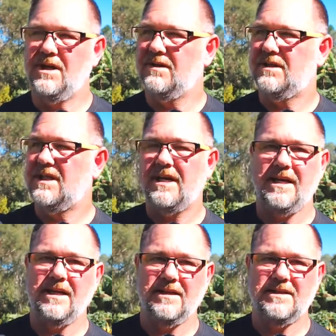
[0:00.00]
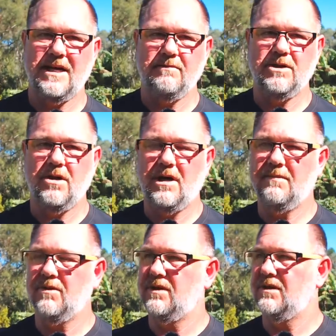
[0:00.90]
studying at the same
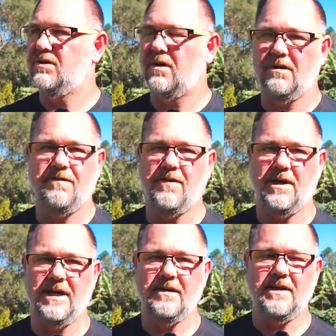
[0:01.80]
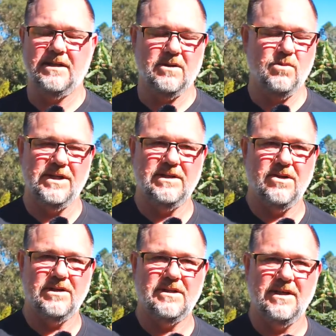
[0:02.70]
time, or you're trying to find out things and
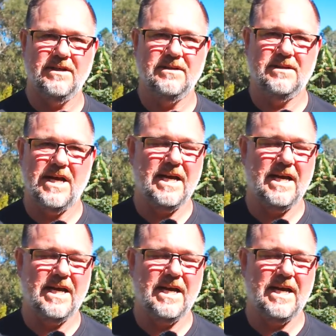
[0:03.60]
research things